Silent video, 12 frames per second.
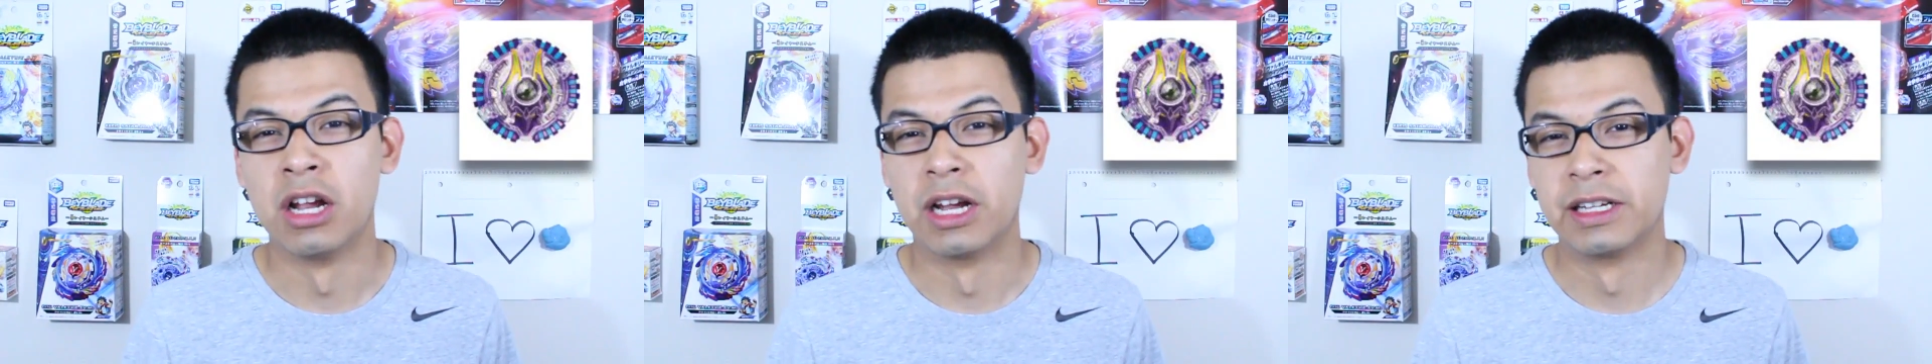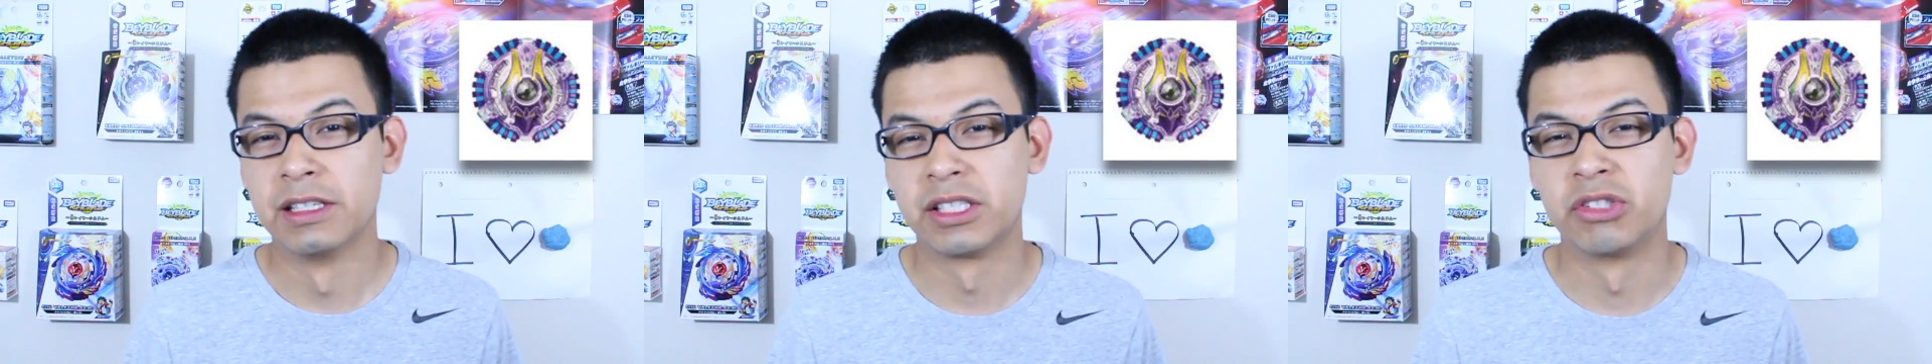
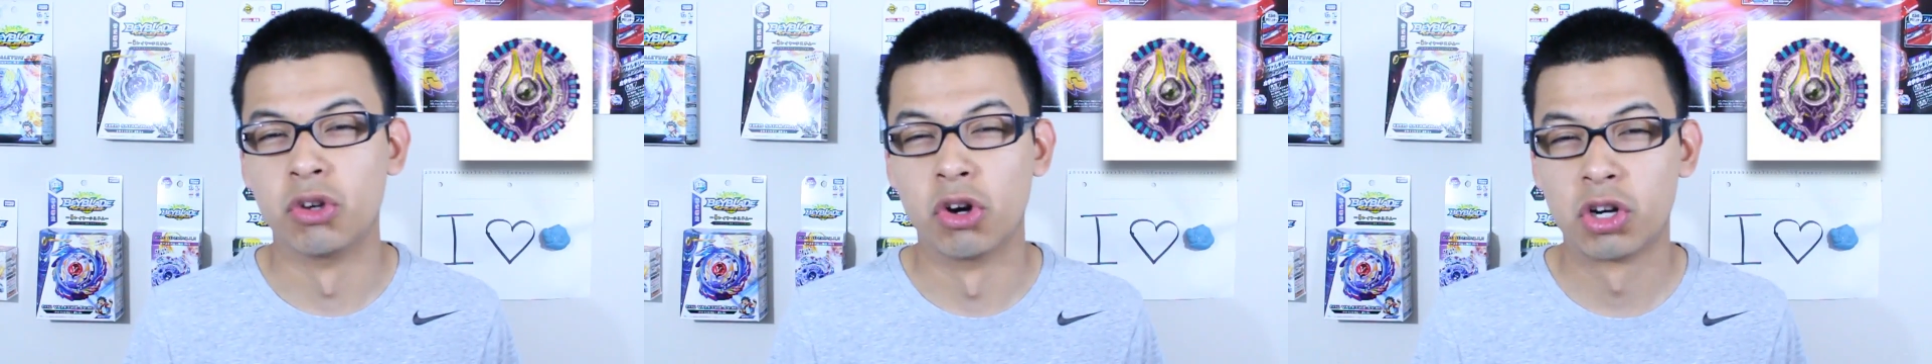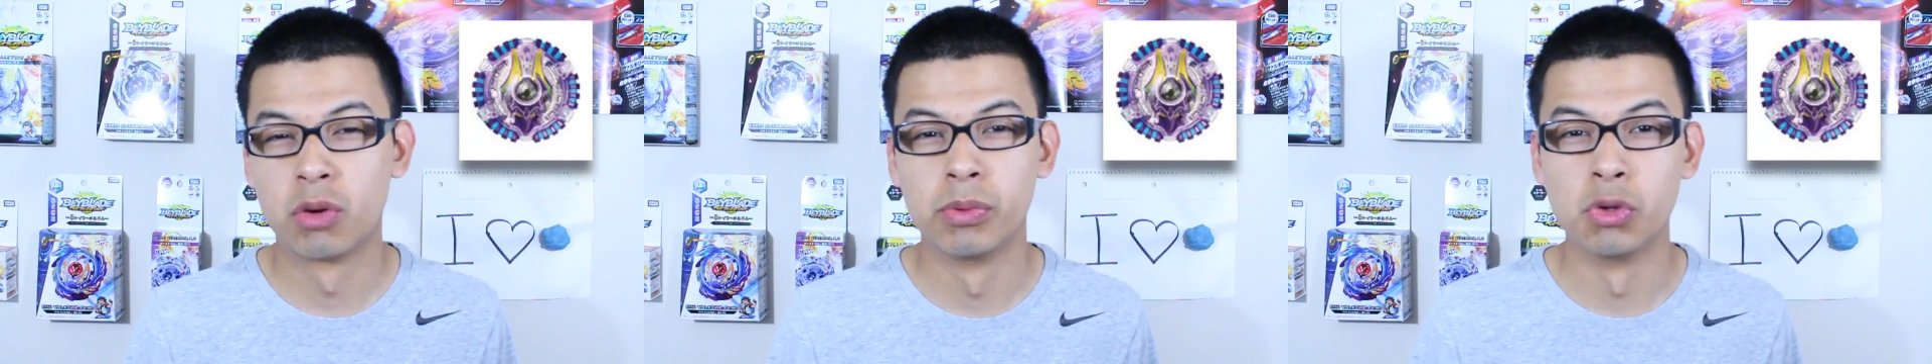I guess
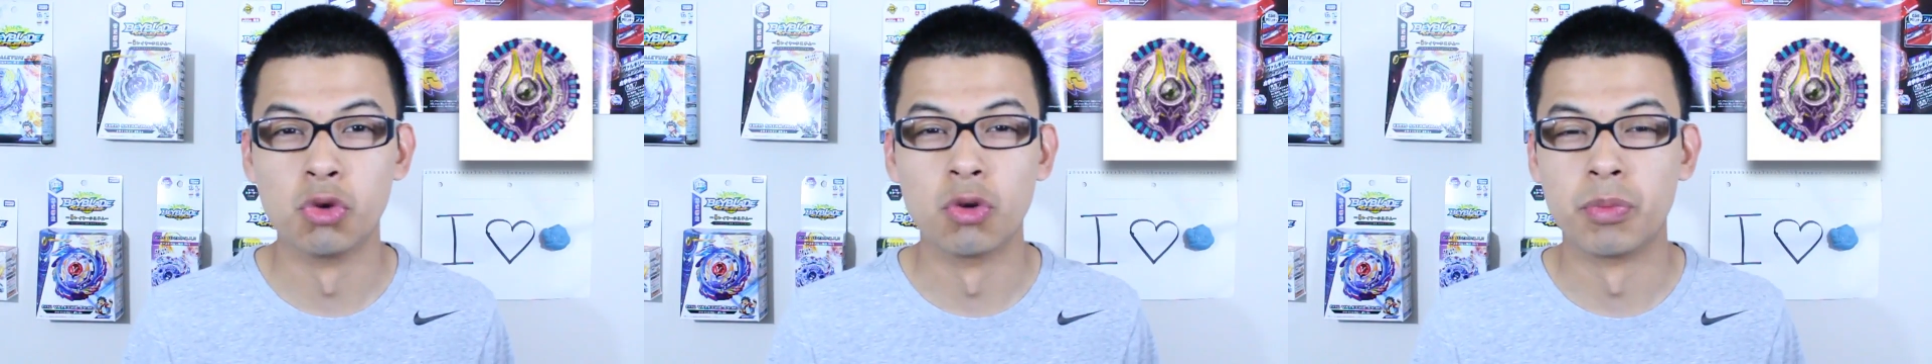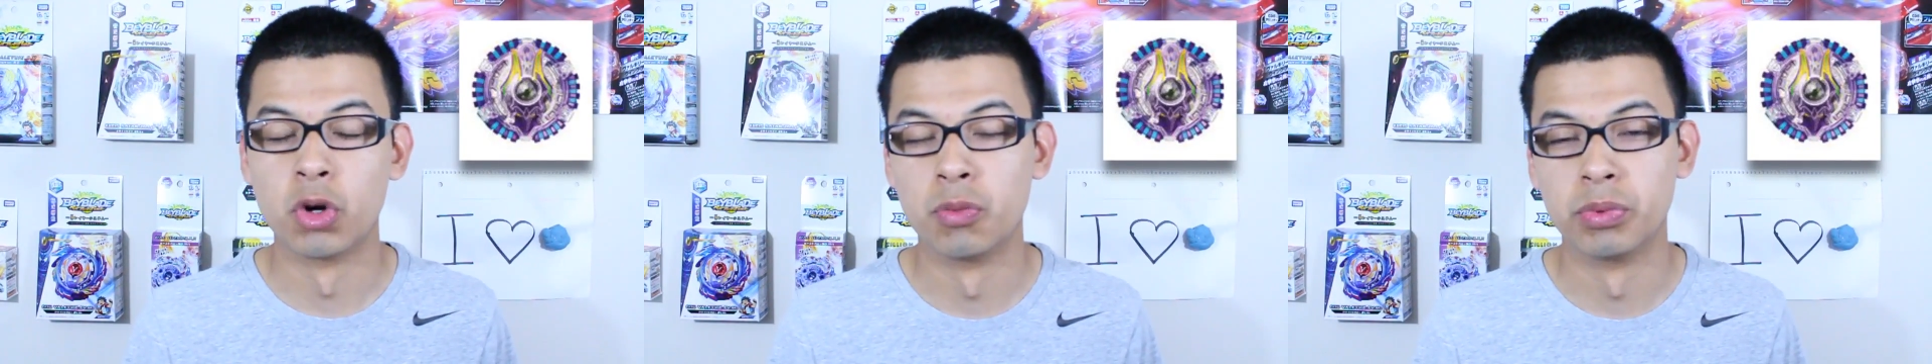dark blue or
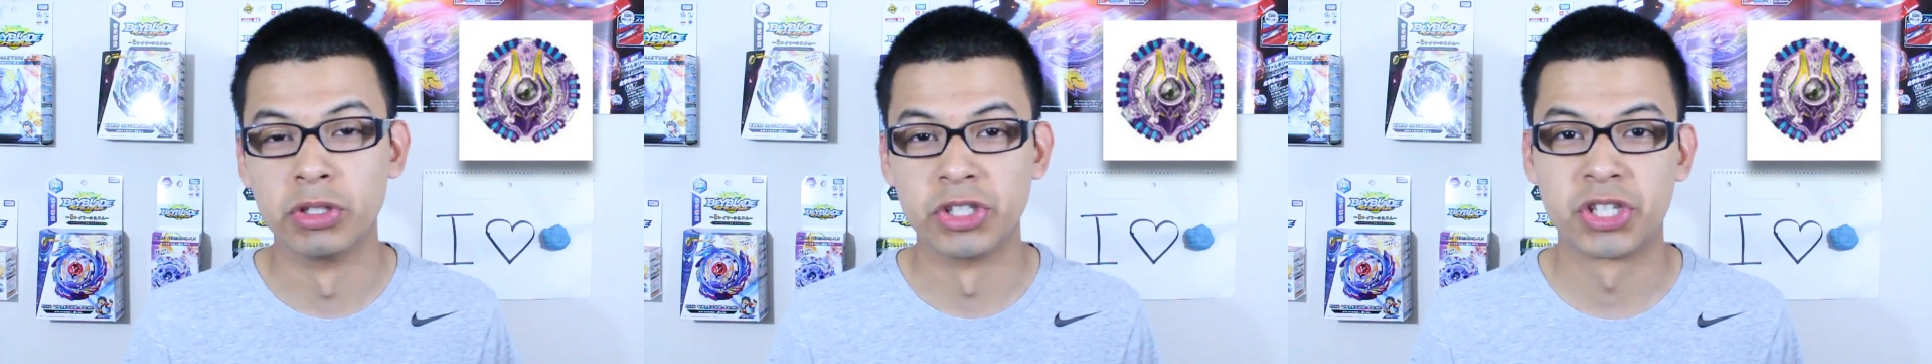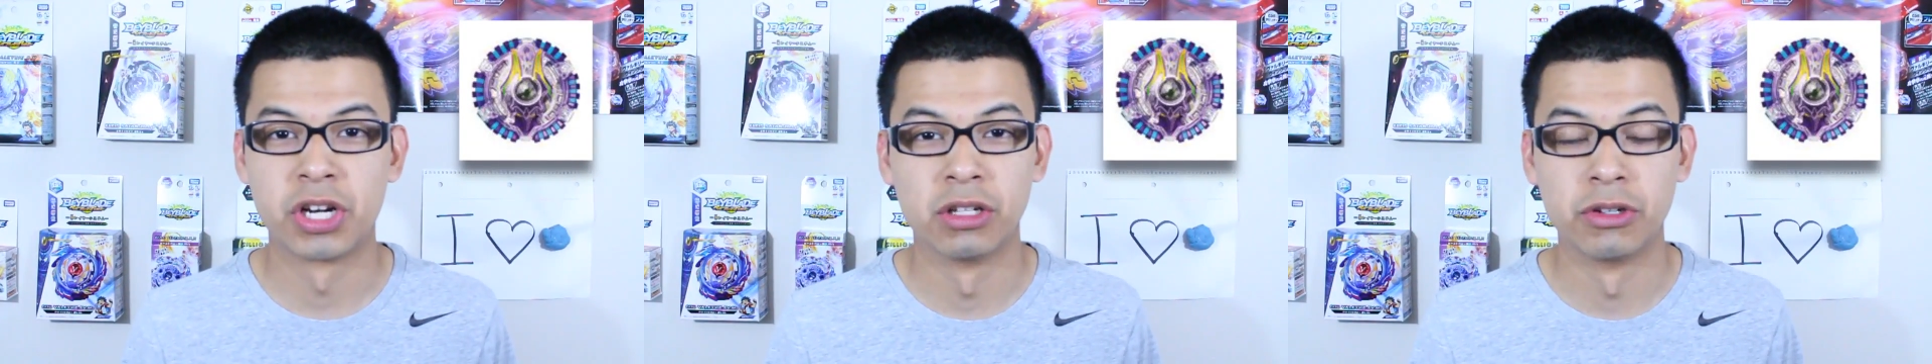
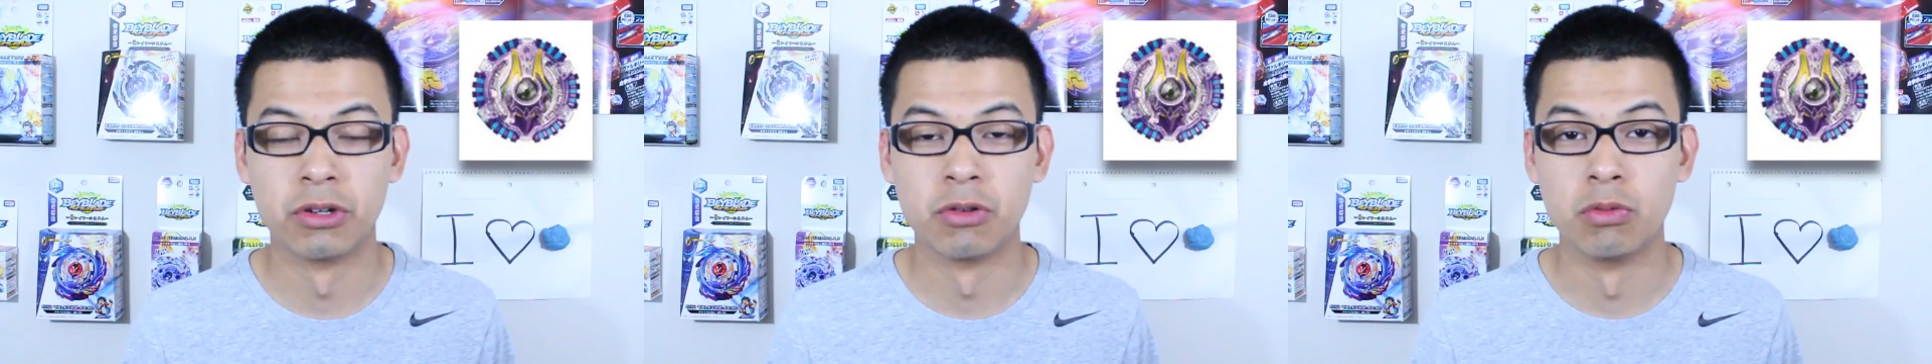purplish color,